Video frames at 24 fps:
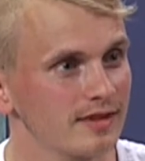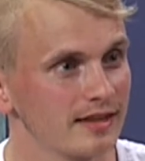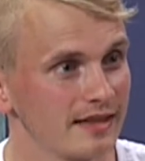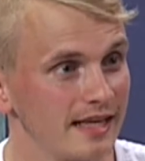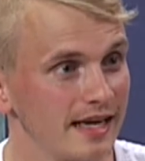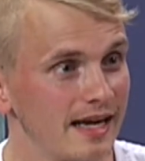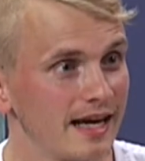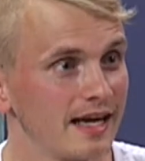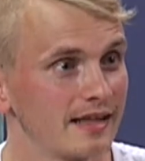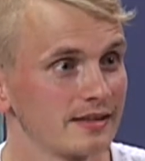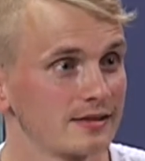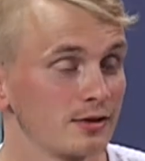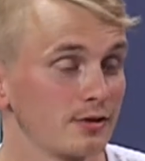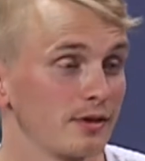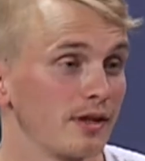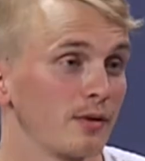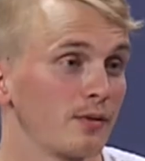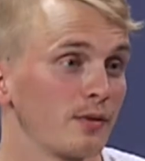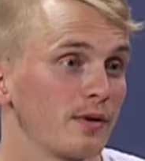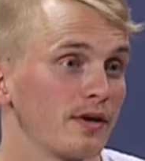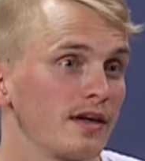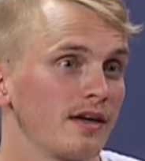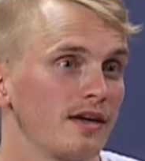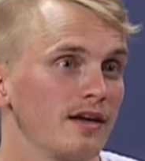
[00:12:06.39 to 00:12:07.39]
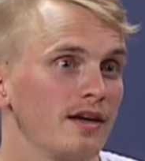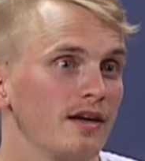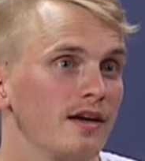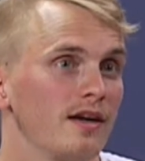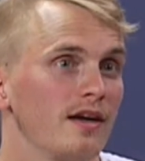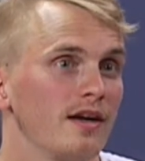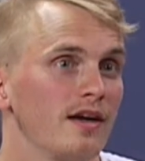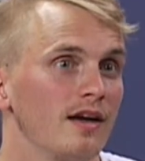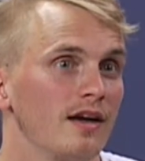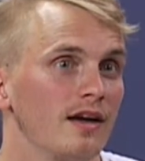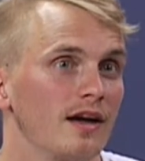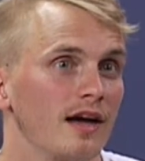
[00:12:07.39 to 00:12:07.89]
Yeah, so there were
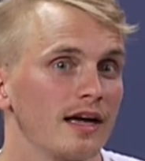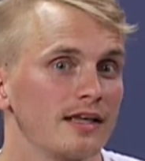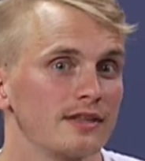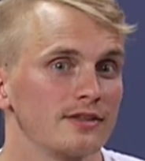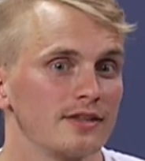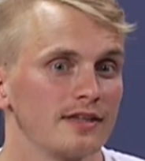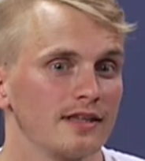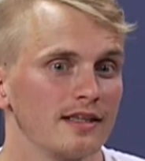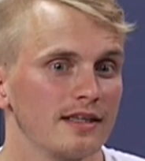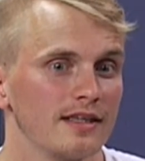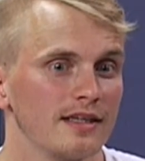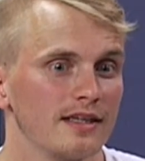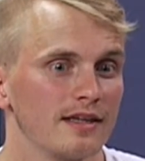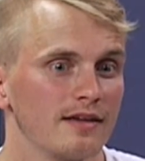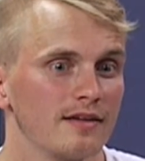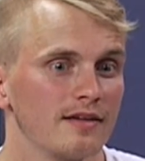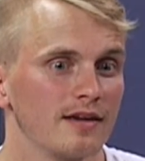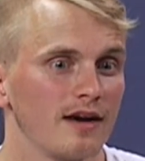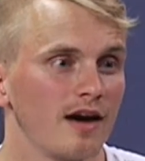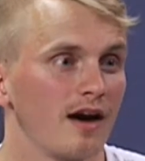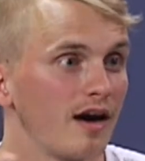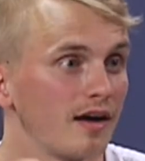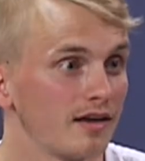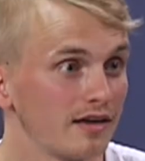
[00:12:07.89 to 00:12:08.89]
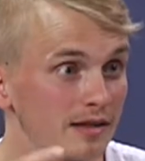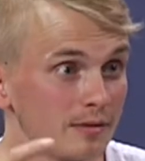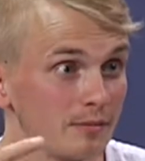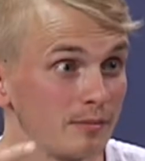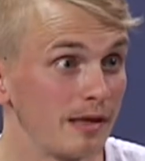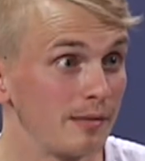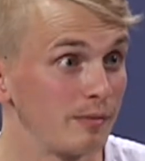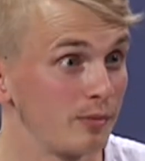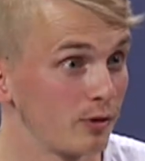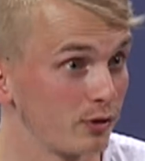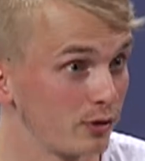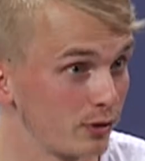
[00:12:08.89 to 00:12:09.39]
actually 100
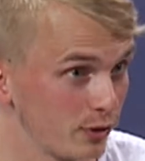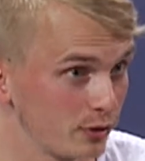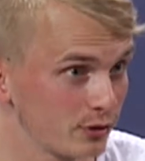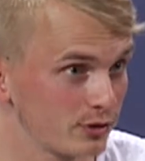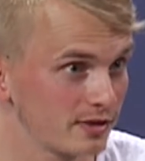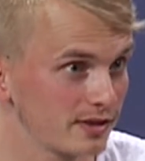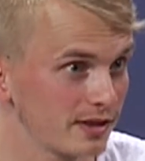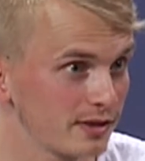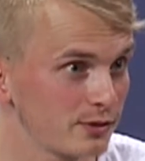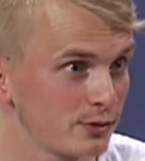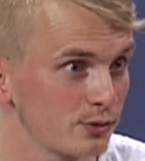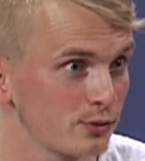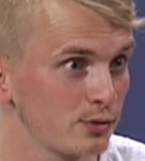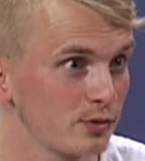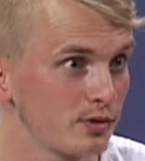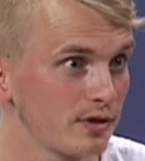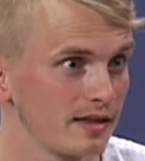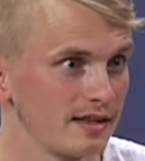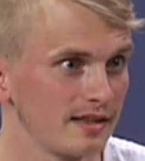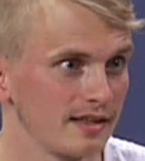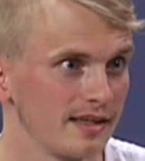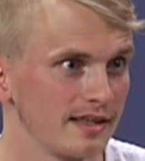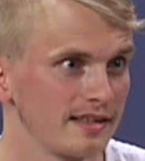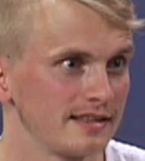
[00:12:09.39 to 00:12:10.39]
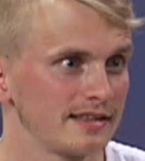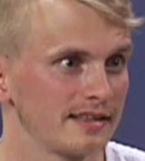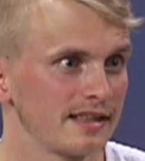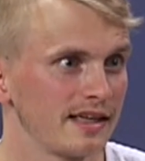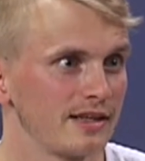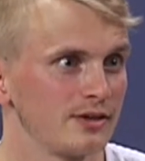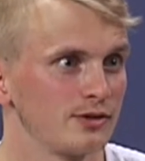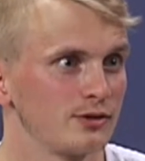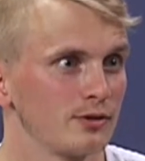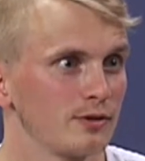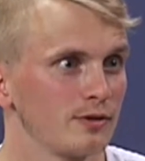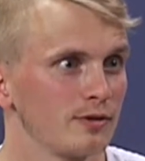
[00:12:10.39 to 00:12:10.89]
people using the tool, and they
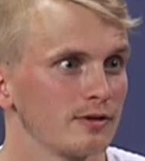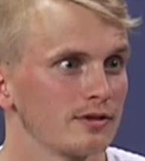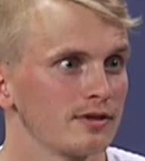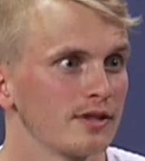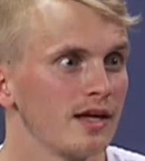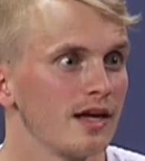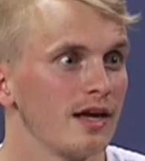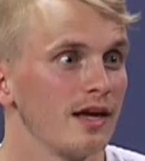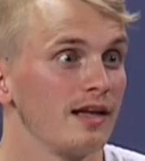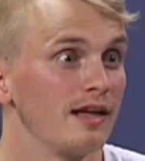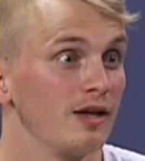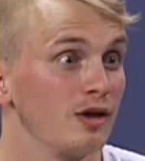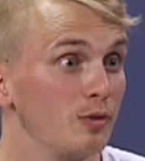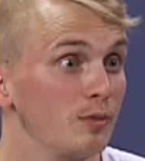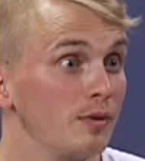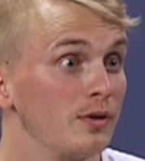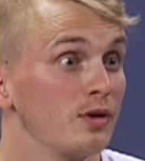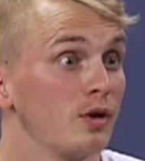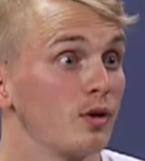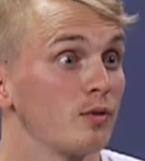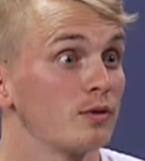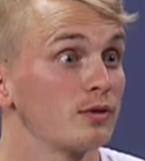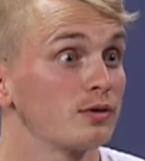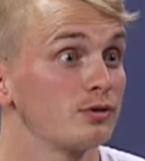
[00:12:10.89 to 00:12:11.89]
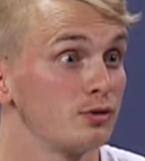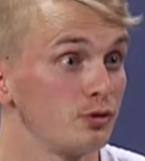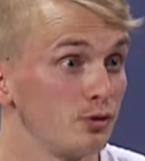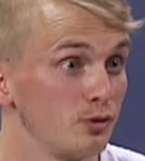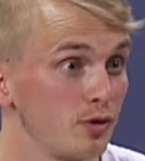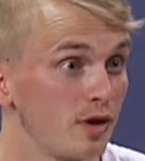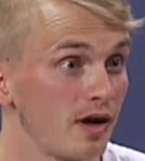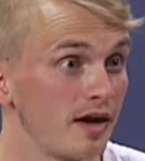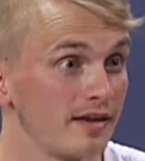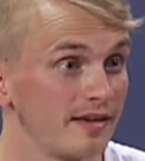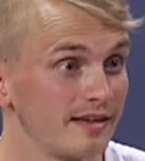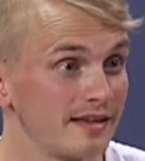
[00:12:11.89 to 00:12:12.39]
scheduled a little bit over
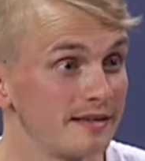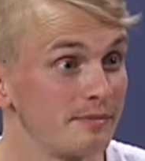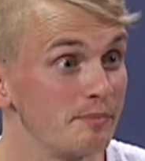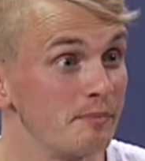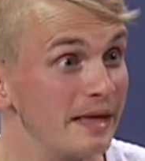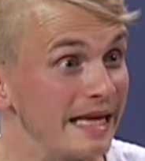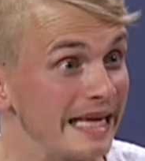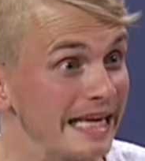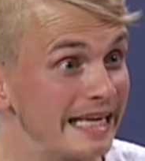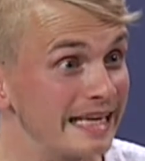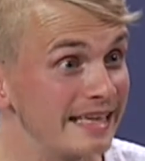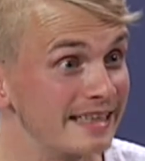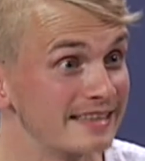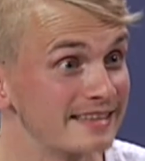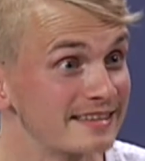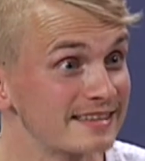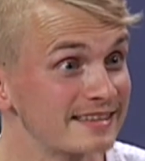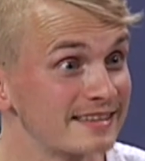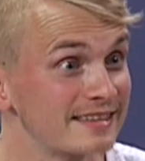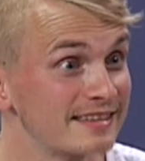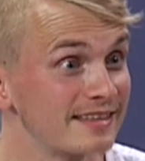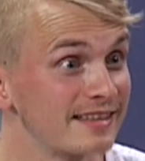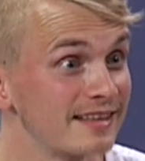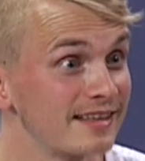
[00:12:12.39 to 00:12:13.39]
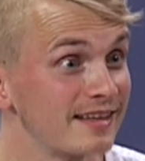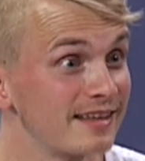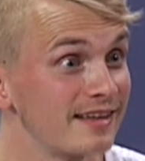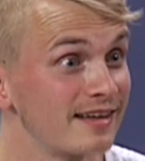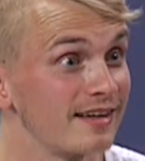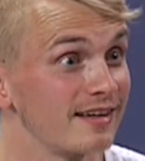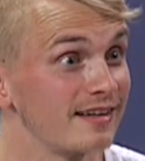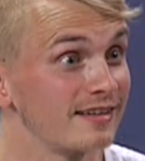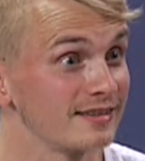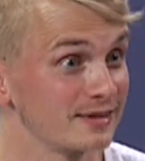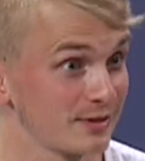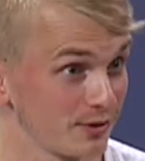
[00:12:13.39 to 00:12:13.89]
200 meetings. Oh.
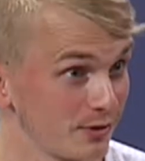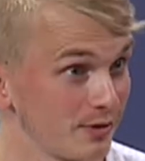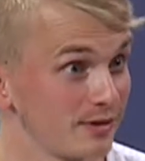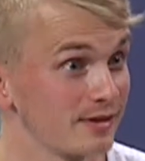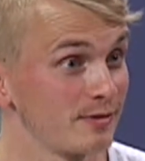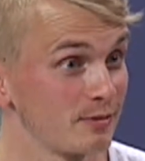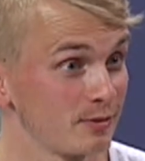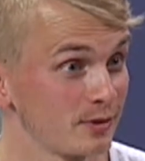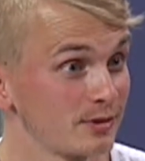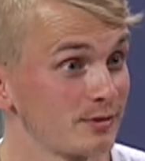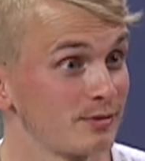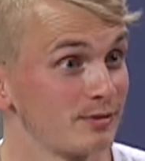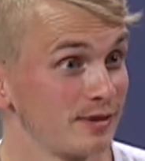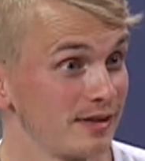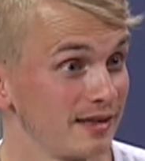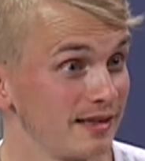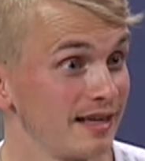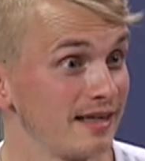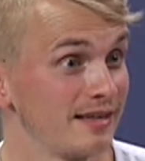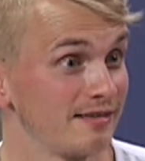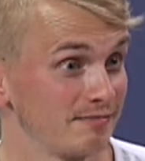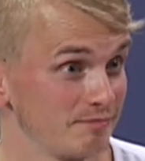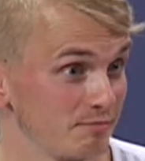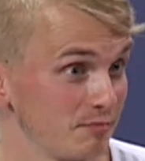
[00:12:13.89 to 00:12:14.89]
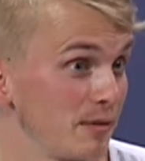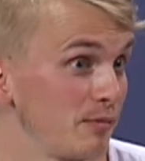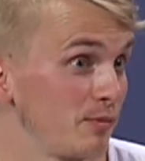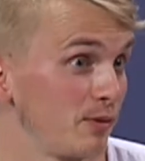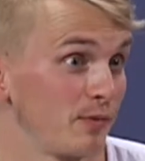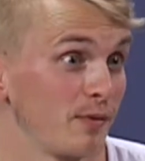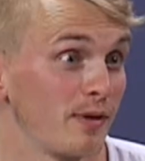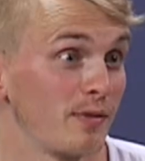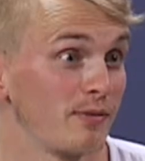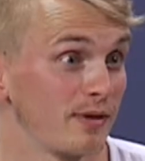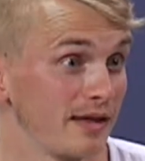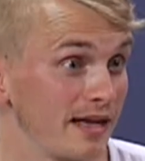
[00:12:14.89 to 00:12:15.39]
So it was really uh, people
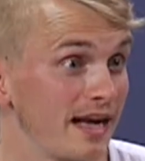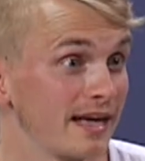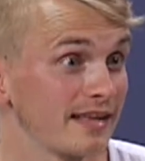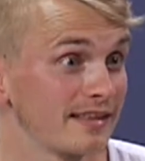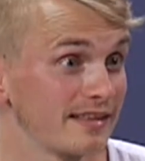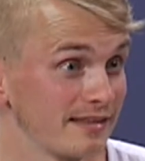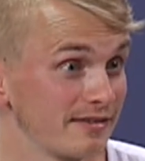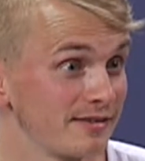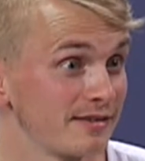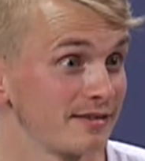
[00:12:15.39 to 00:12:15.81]
were. That's really why active.